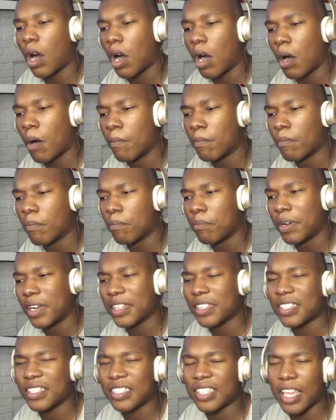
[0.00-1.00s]
Um,
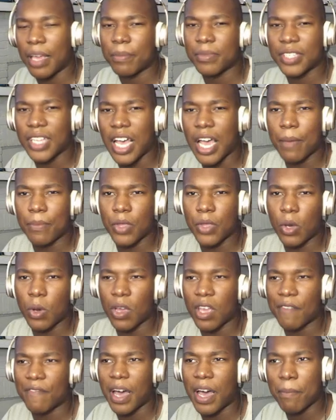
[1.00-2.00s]
but at the same time,
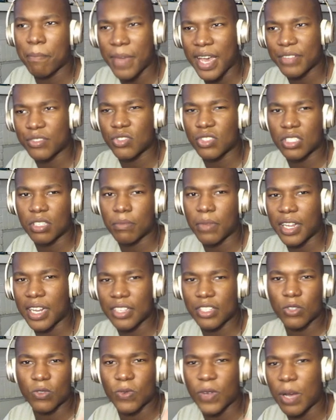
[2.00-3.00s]
though, if I match with
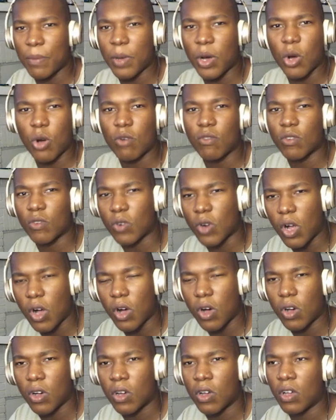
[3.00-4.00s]
somebody that's around my
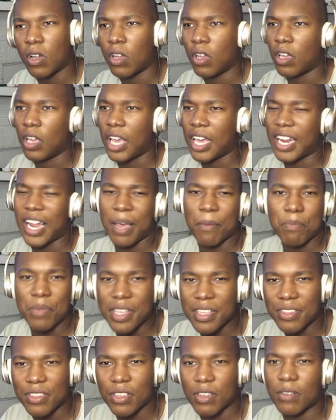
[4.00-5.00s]
overall and I
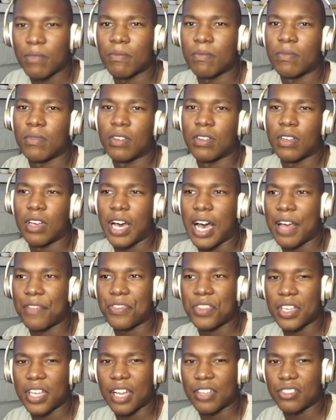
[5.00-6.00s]
beat them,
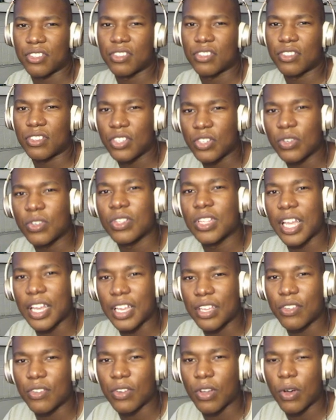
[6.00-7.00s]
I think I should still,
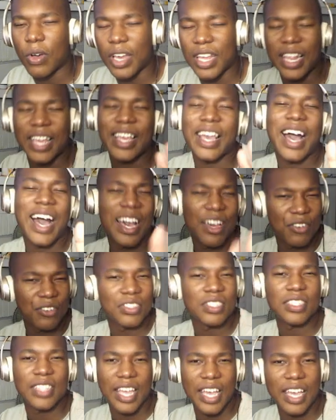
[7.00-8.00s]
like, you know, like, I
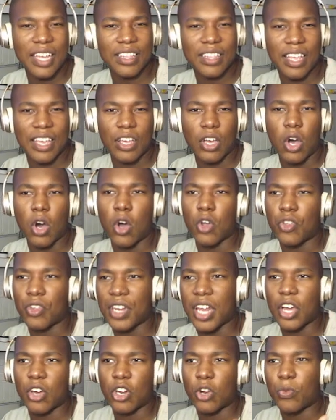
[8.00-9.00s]
understand, like, oh,
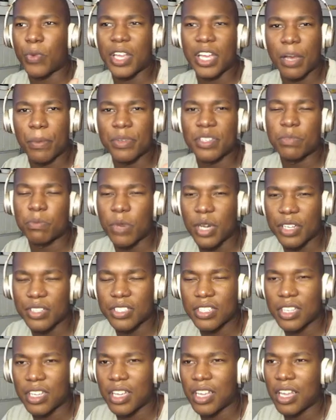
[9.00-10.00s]
you're not going to rank up as
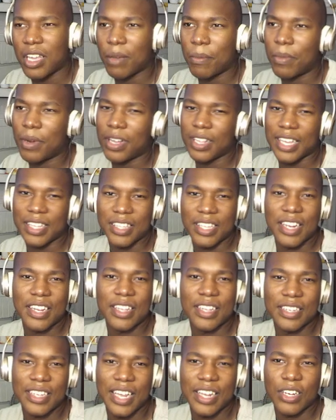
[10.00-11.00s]
much. But at the
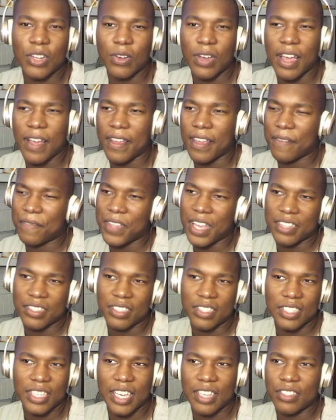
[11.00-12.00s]
end of the day, though, if
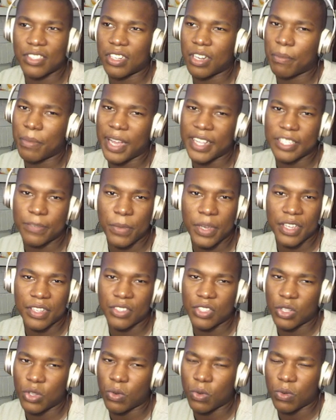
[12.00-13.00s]
that's the case, then the
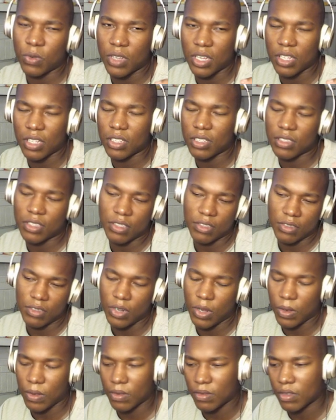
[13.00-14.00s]
matchmaking's a little, uh,
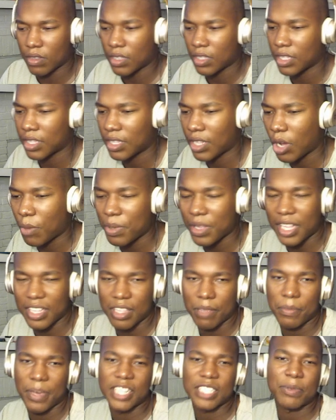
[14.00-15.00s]
you know, that'll be
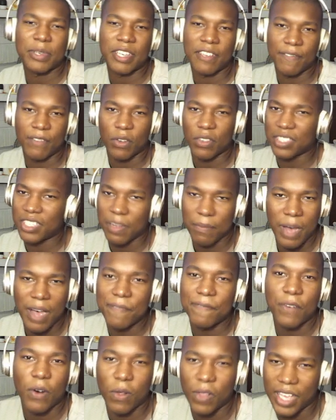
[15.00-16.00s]
like the matchmaking fault. It's not
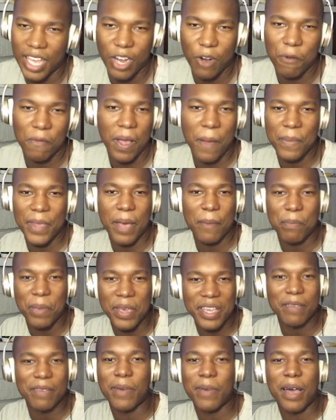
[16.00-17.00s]
my fault. Like, I don't, I'm not
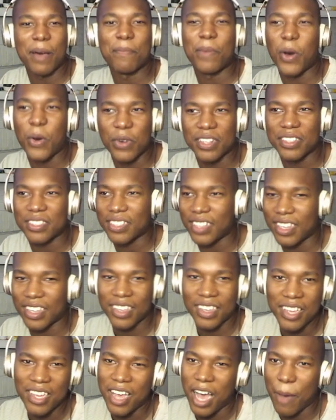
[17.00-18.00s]
picking my opponents.
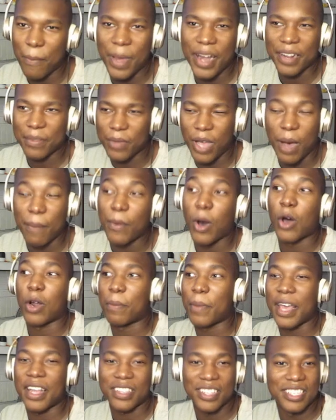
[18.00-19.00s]
Like, I'm at, I'm
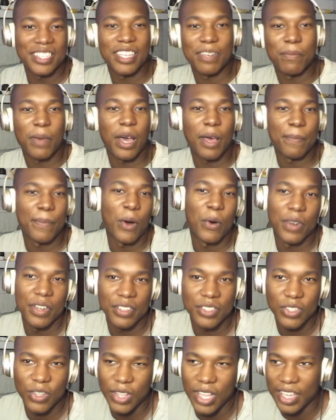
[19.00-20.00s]
automatically getting my
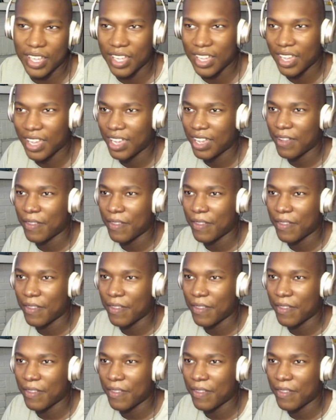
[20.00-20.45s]
opponents. So, like,